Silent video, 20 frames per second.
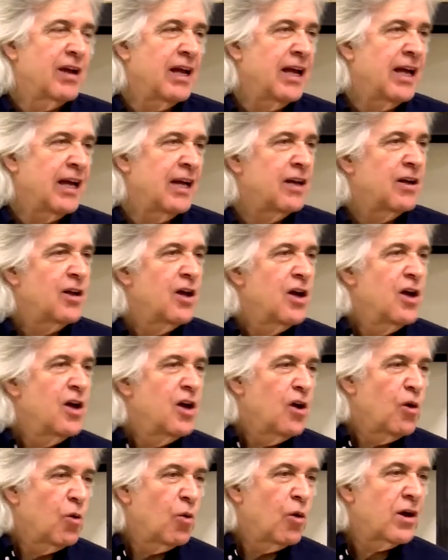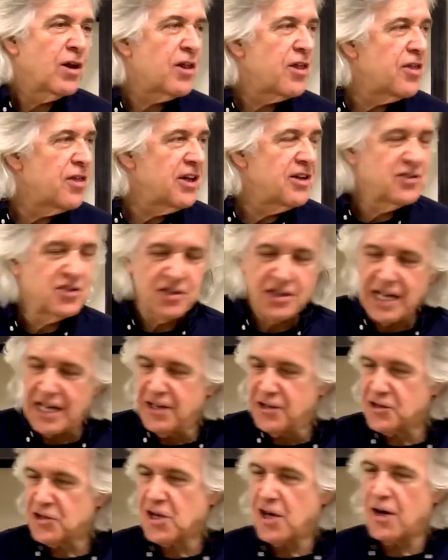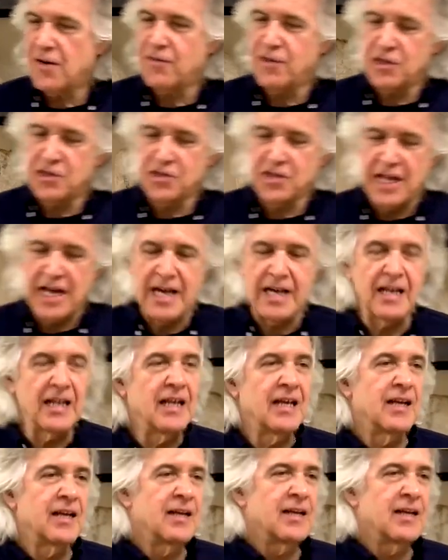And one of the things that they discovered is that